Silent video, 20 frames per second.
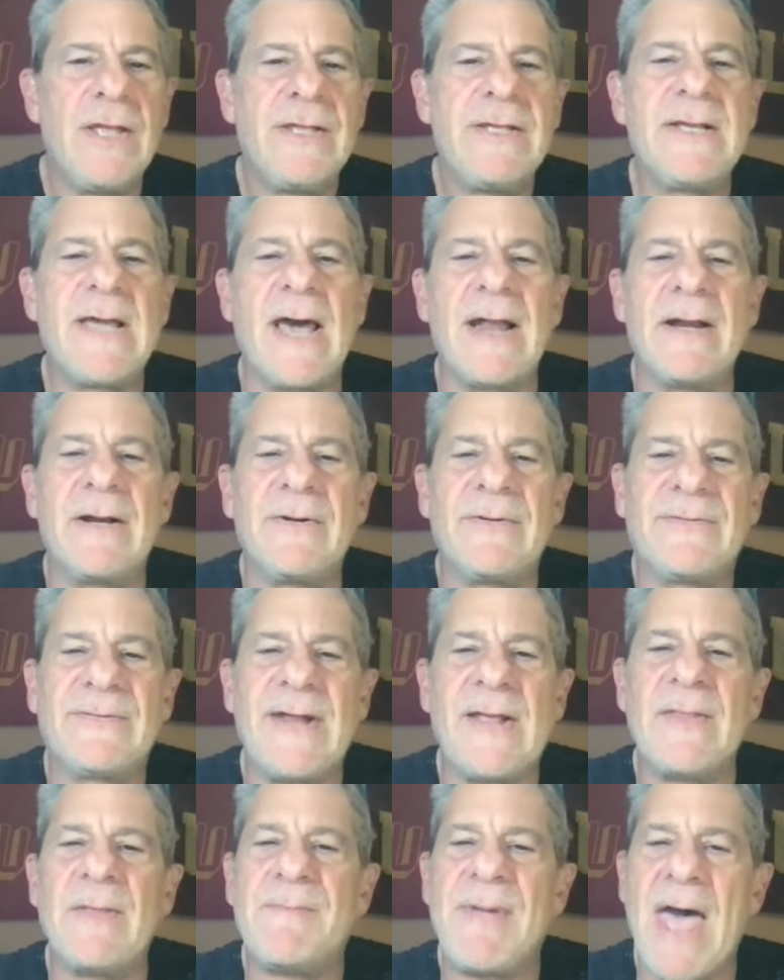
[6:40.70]
You got to
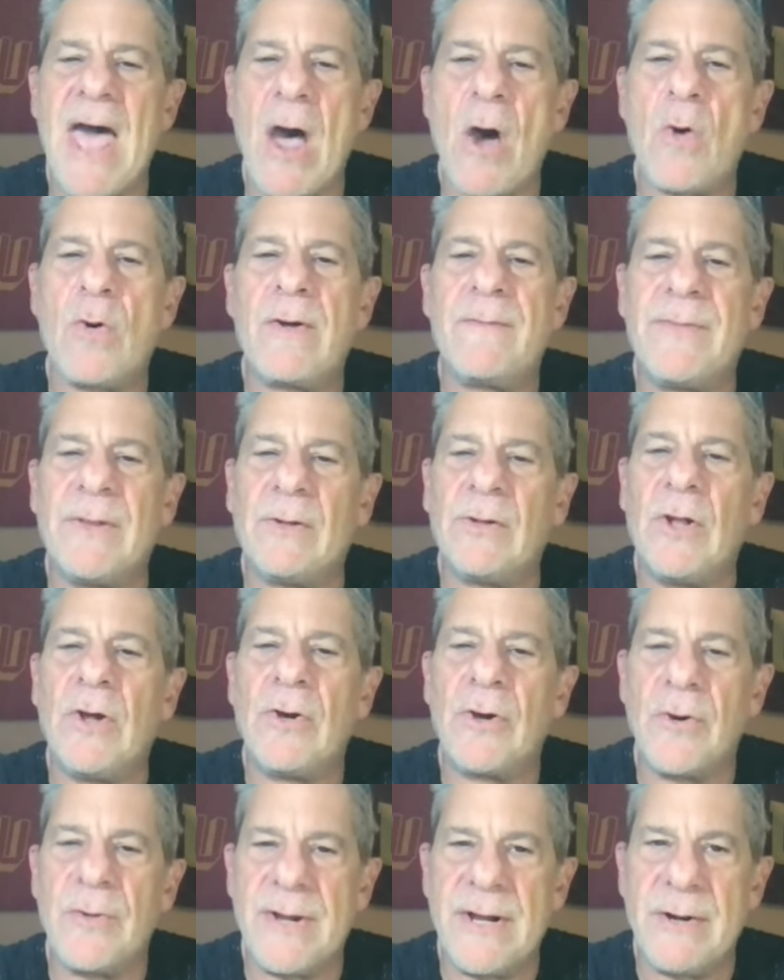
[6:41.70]
understand the power of the
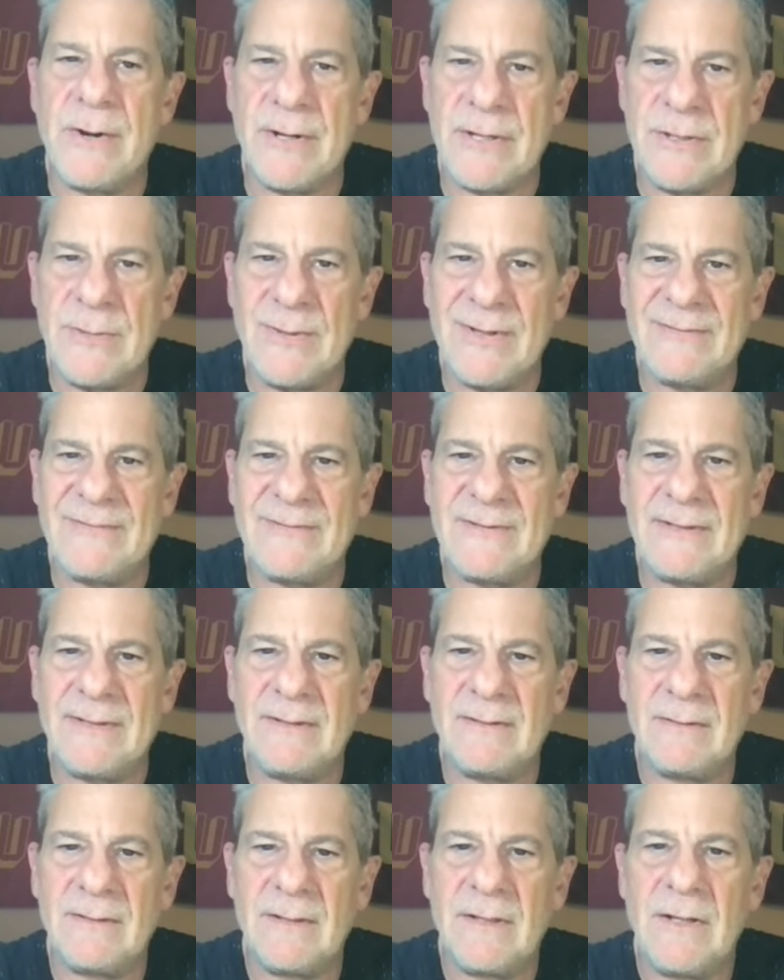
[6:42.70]
logo here at
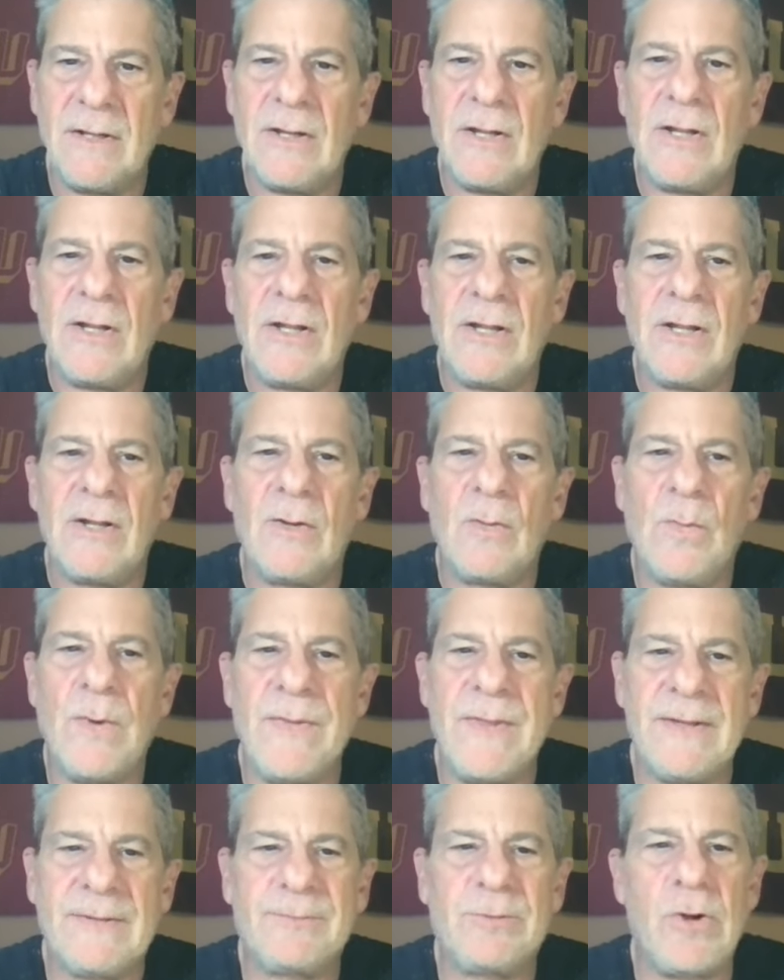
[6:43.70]
USC.
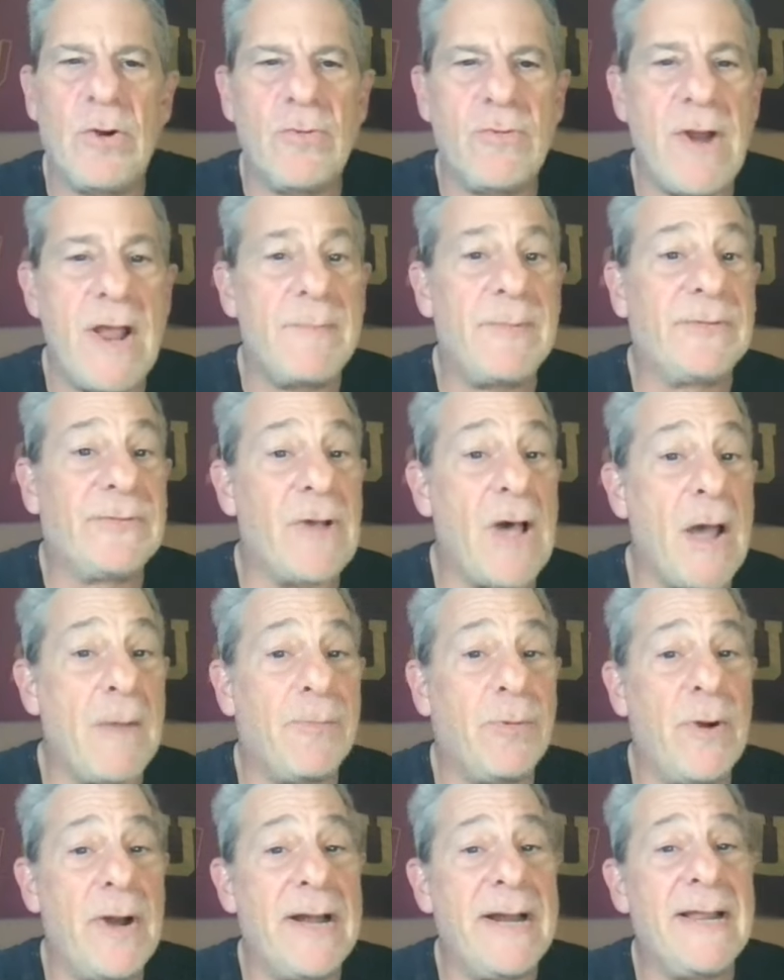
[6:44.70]
When this program is
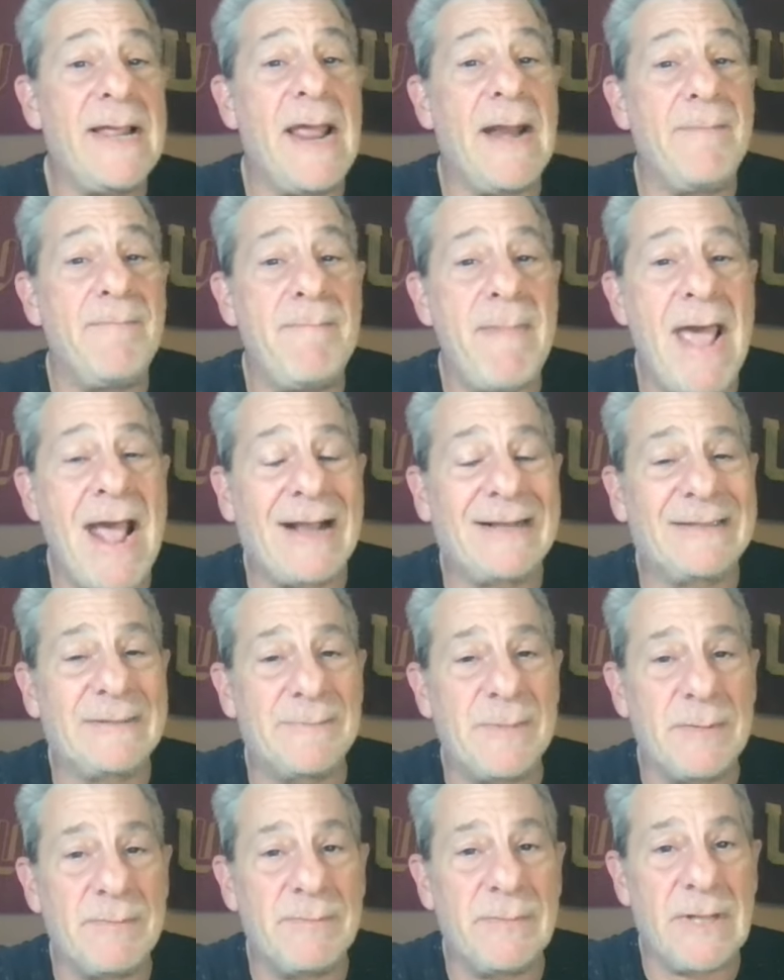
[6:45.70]
operating at
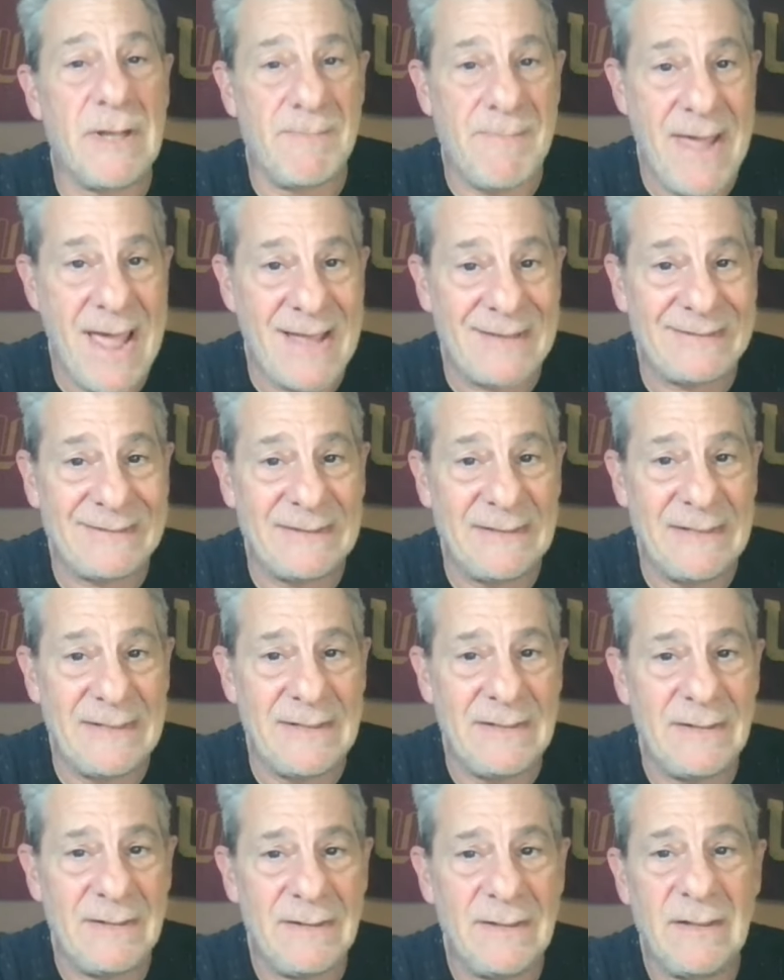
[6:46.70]
maximum
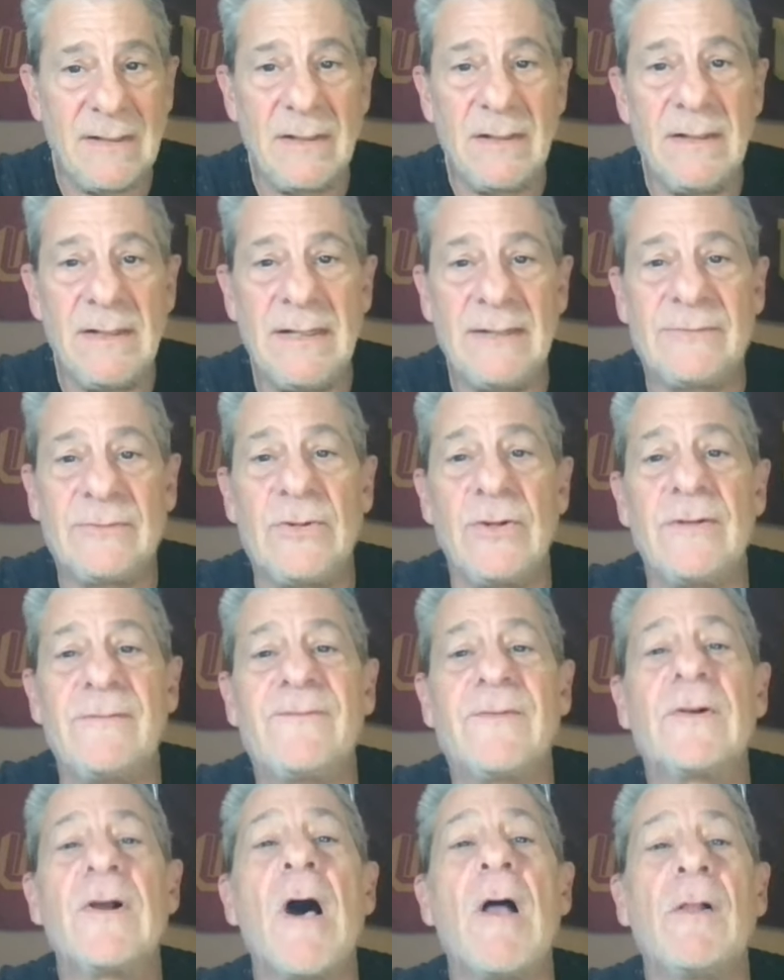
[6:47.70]
capacity, it's
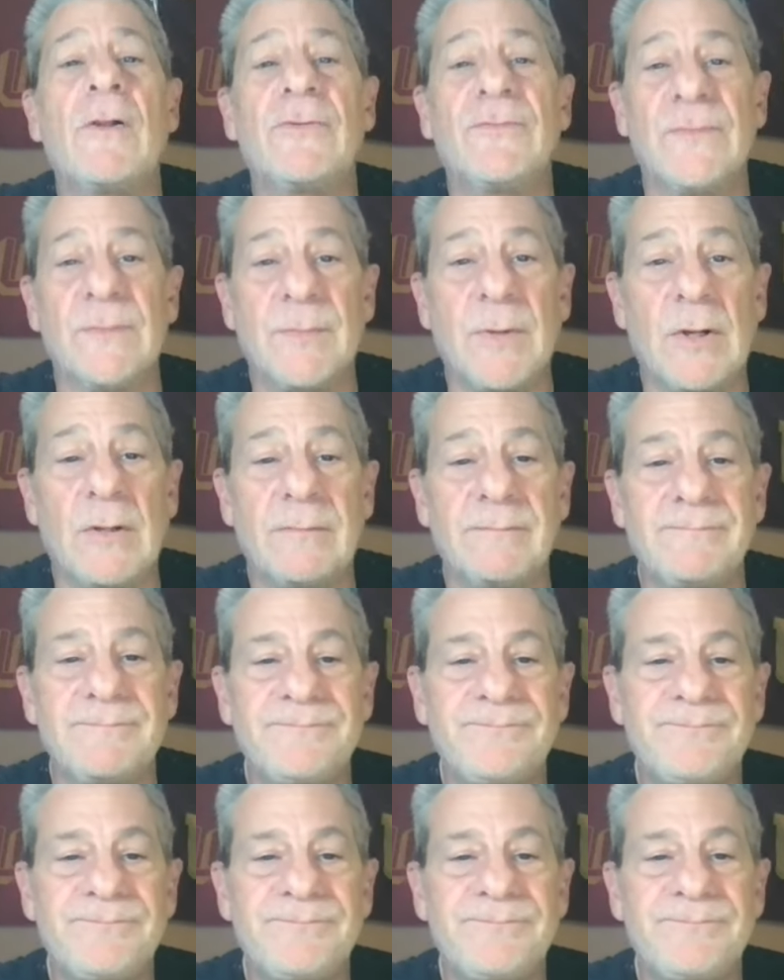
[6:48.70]
good for college football.